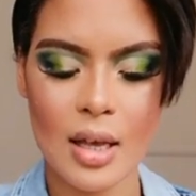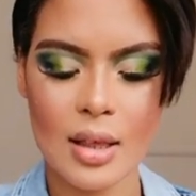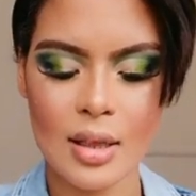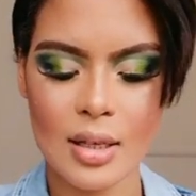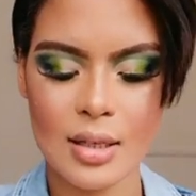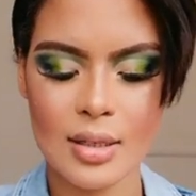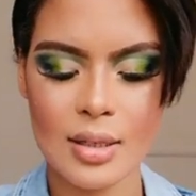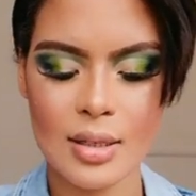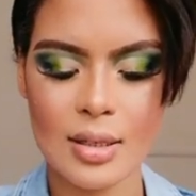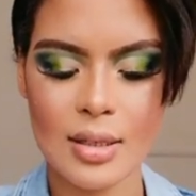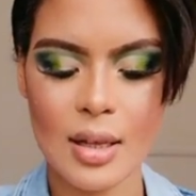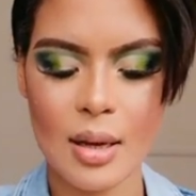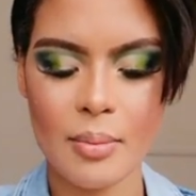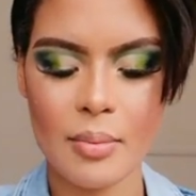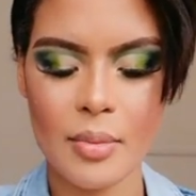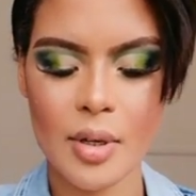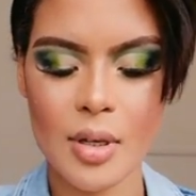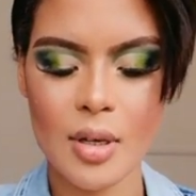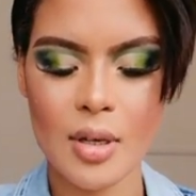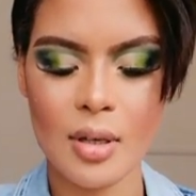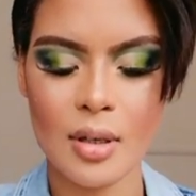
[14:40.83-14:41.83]
This is
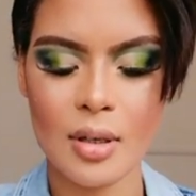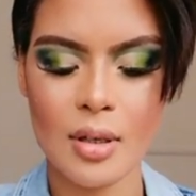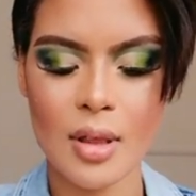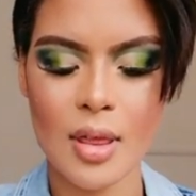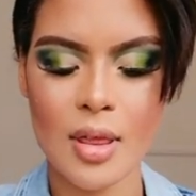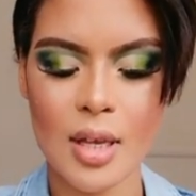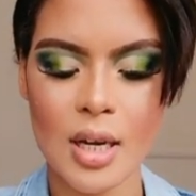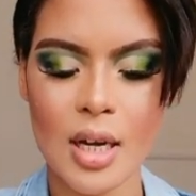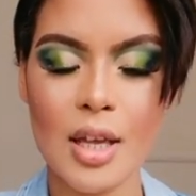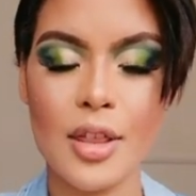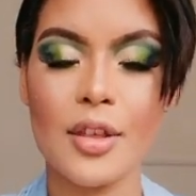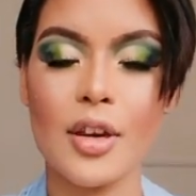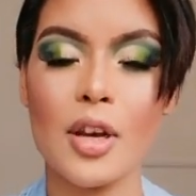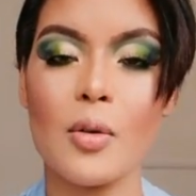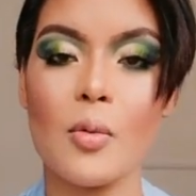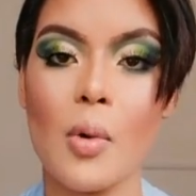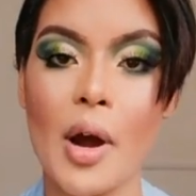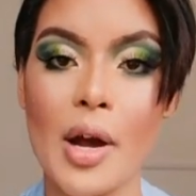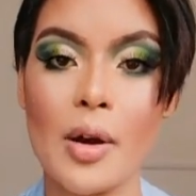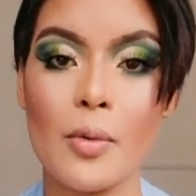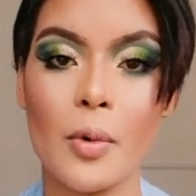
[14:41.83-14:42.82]
number
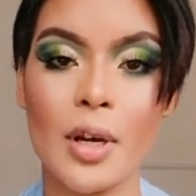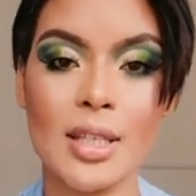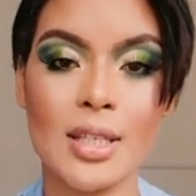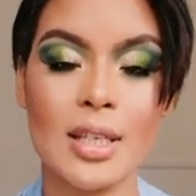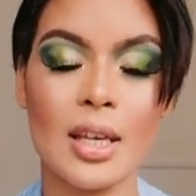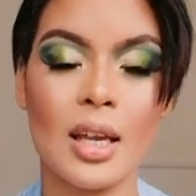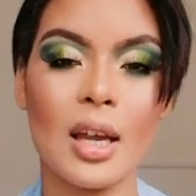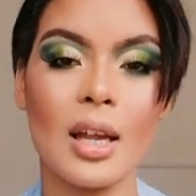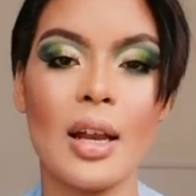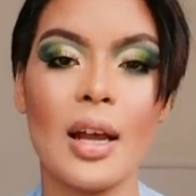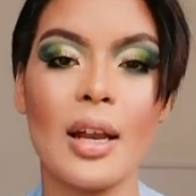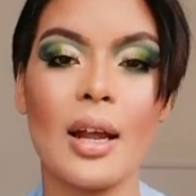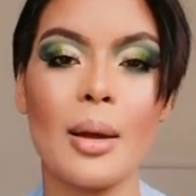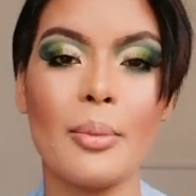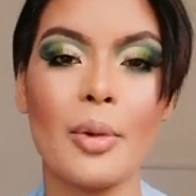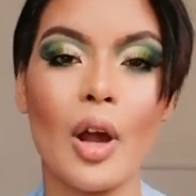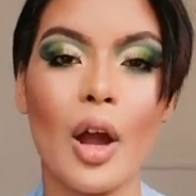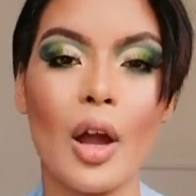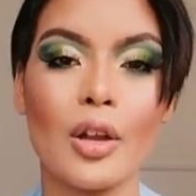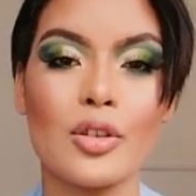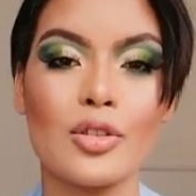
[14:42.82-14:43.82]
331 once again, and I'm
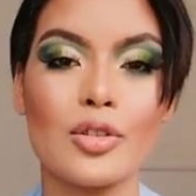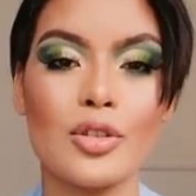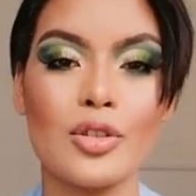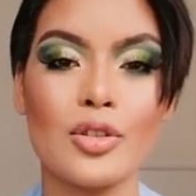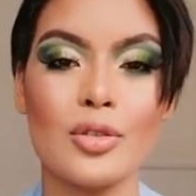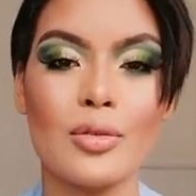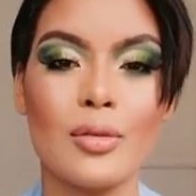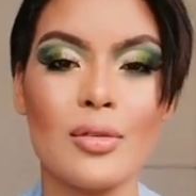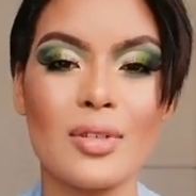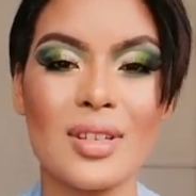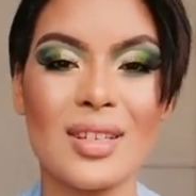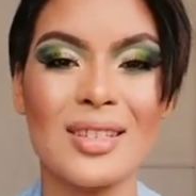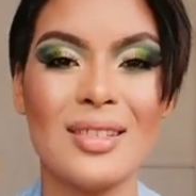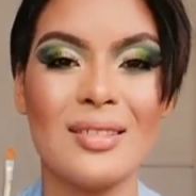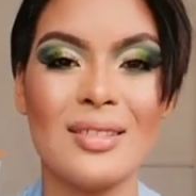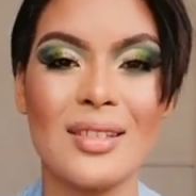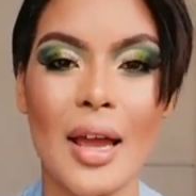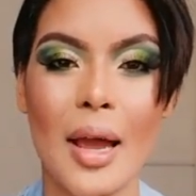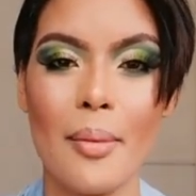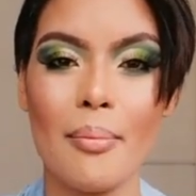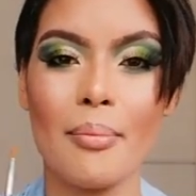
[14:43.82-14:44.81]
going to use a
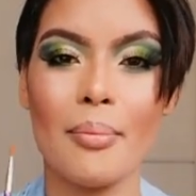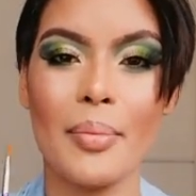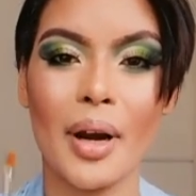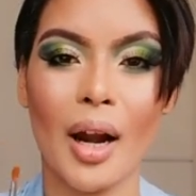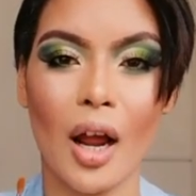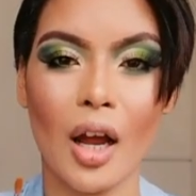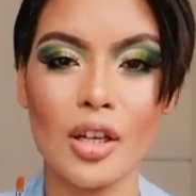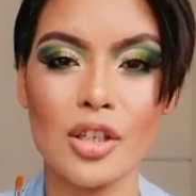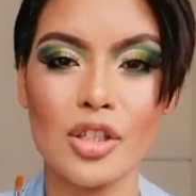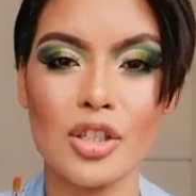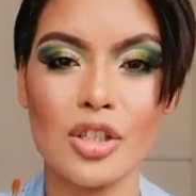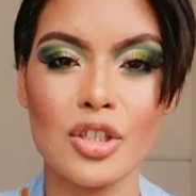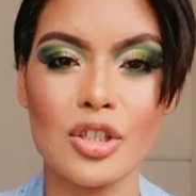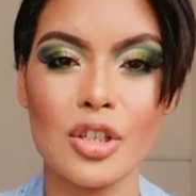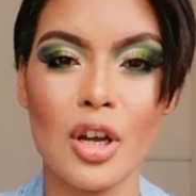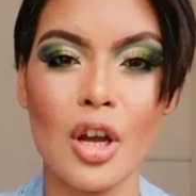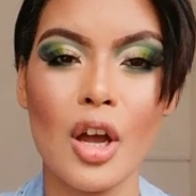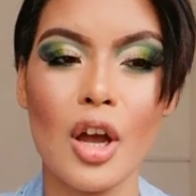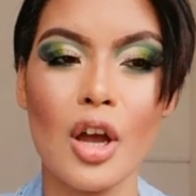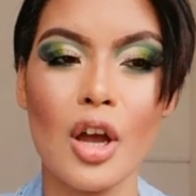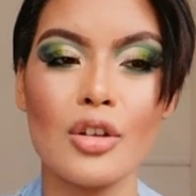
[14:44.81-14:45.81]
damp brush
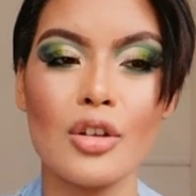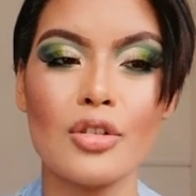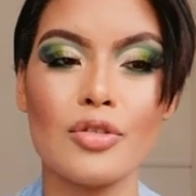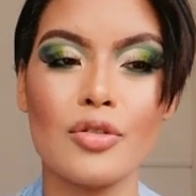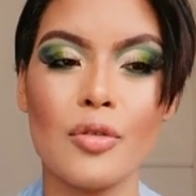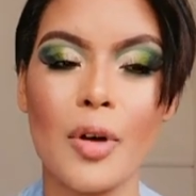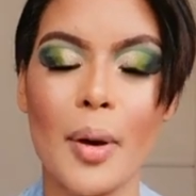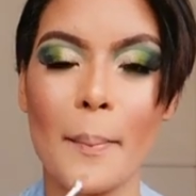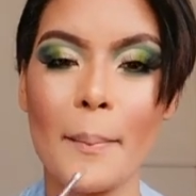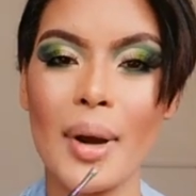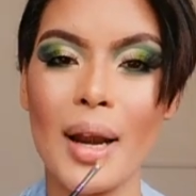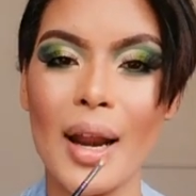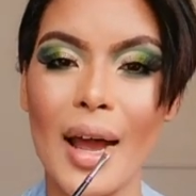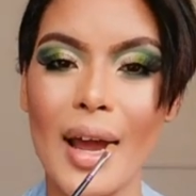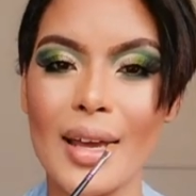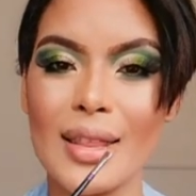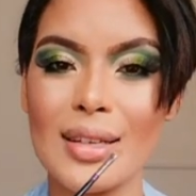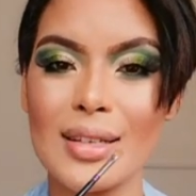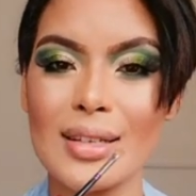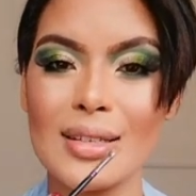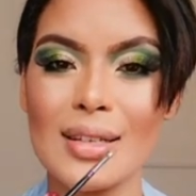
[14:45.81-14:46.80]
to
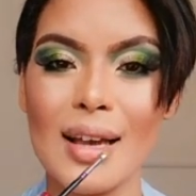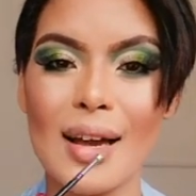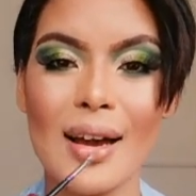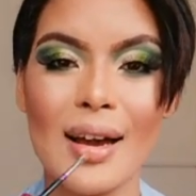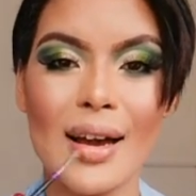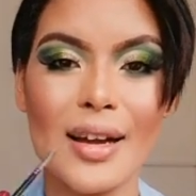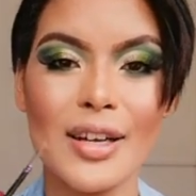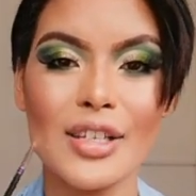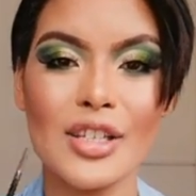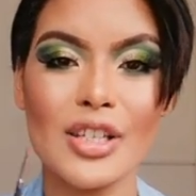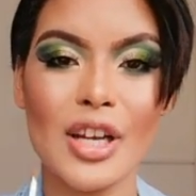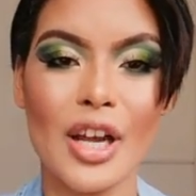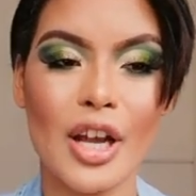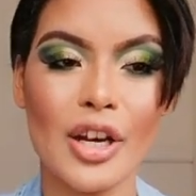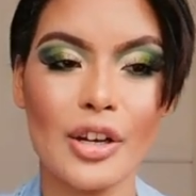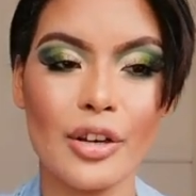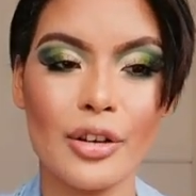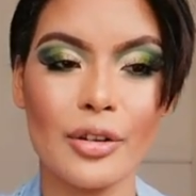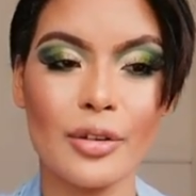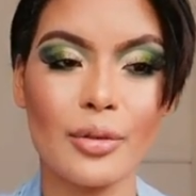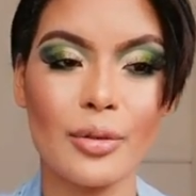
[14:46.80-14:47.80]
apply this
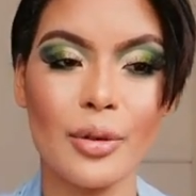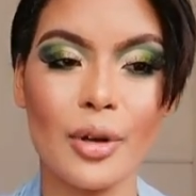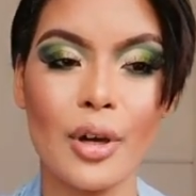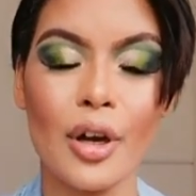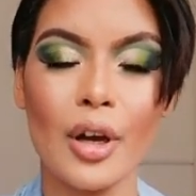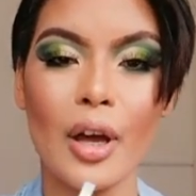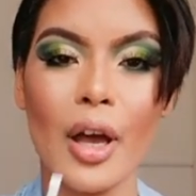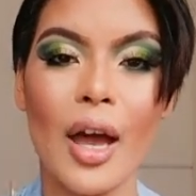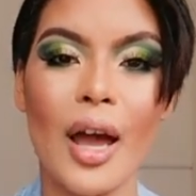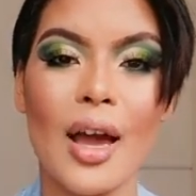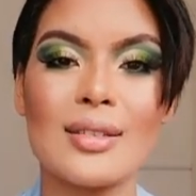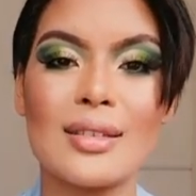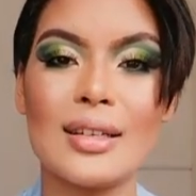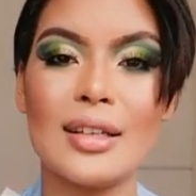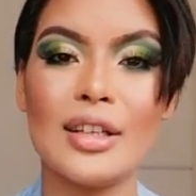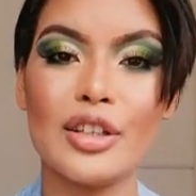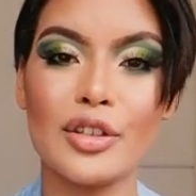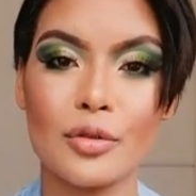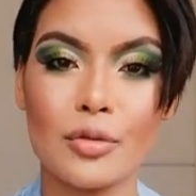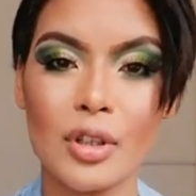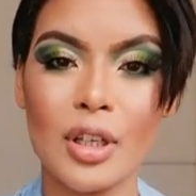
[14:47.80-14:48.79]
eyeshadow as a
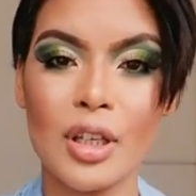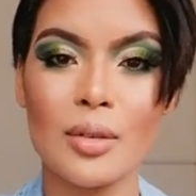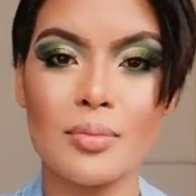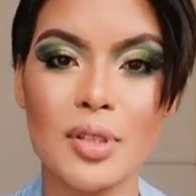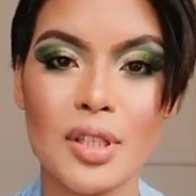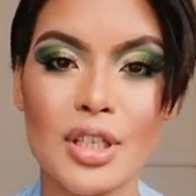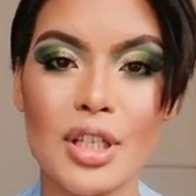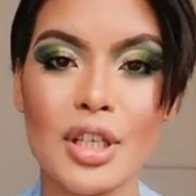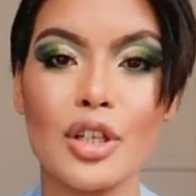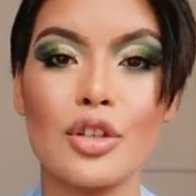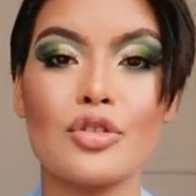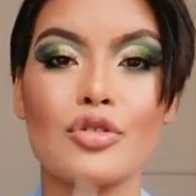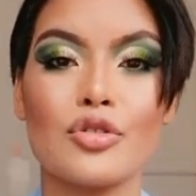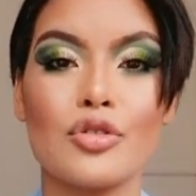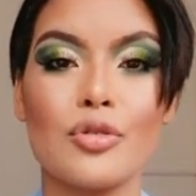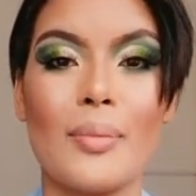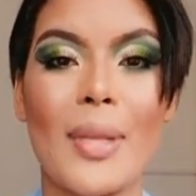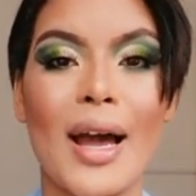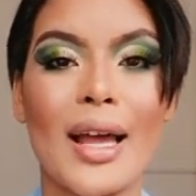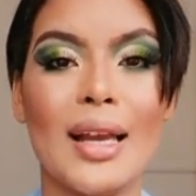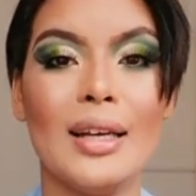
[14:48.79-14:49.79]
liquid lipstick to
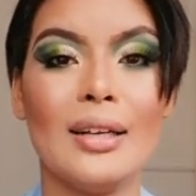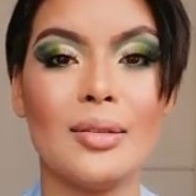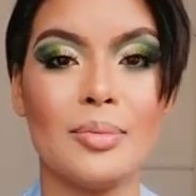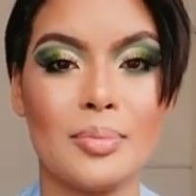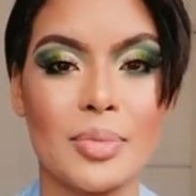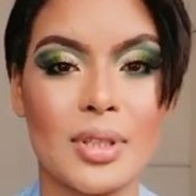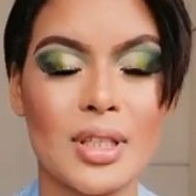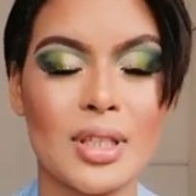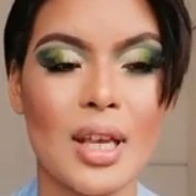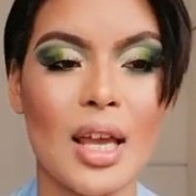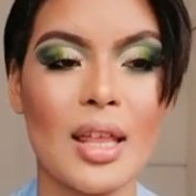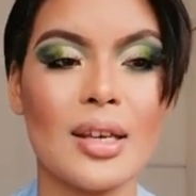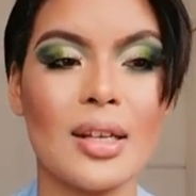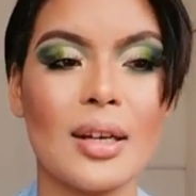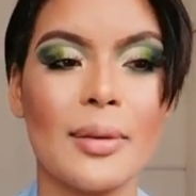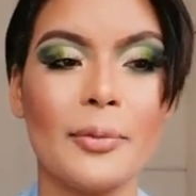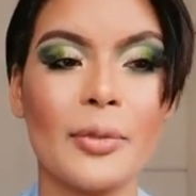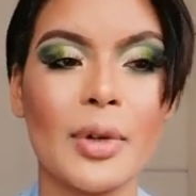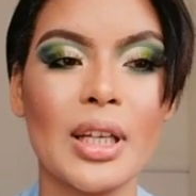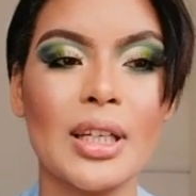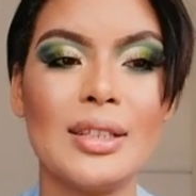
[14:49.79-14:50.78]
my lips, and then
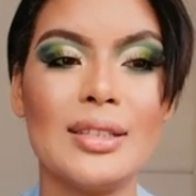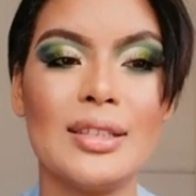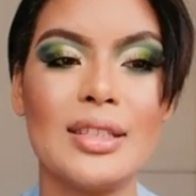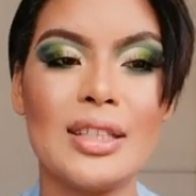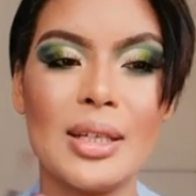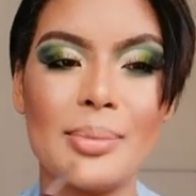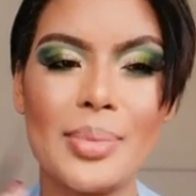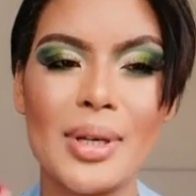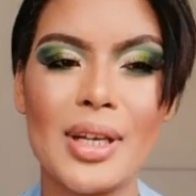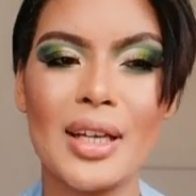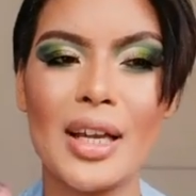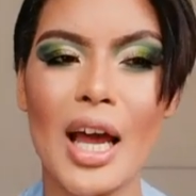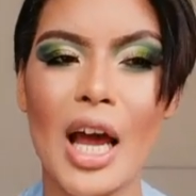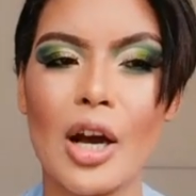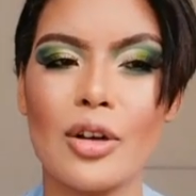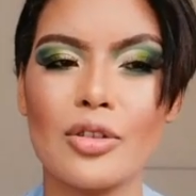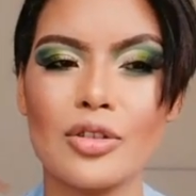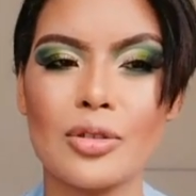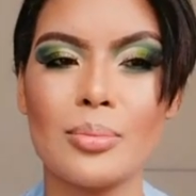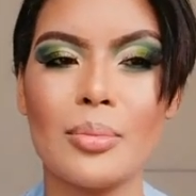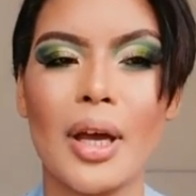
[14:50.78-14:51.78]
I'm gonna deepen it
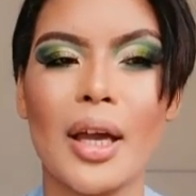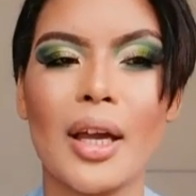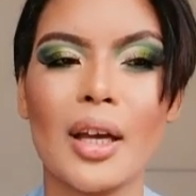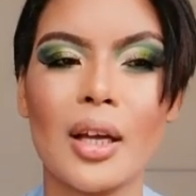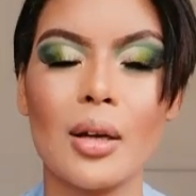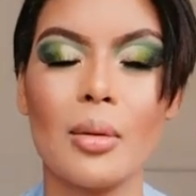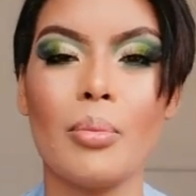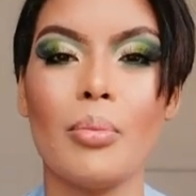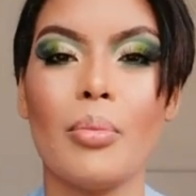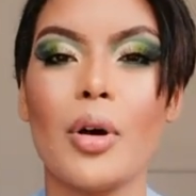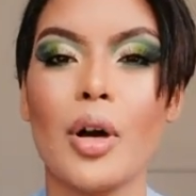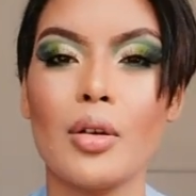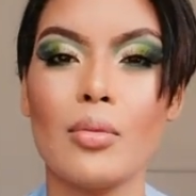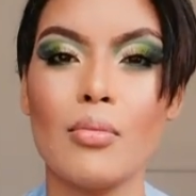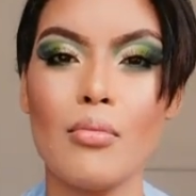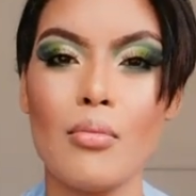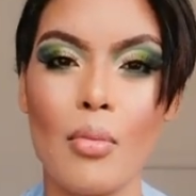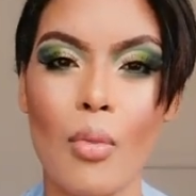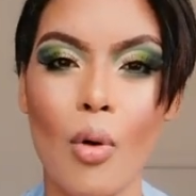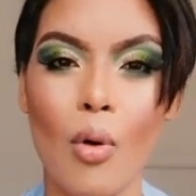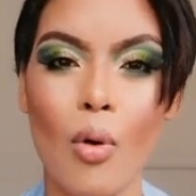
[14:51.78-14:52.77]
out to make it a bit
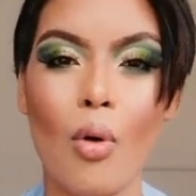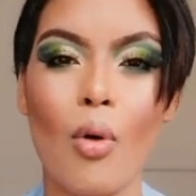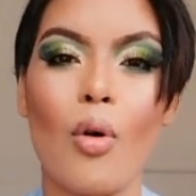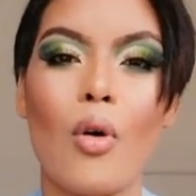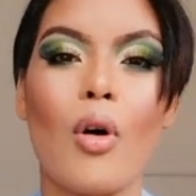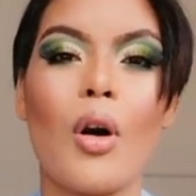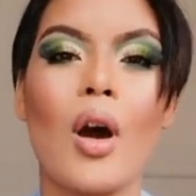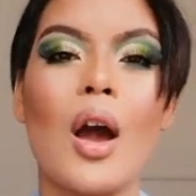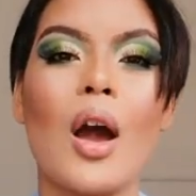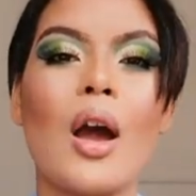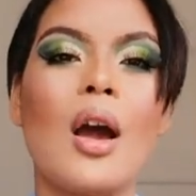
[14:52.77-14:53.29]
more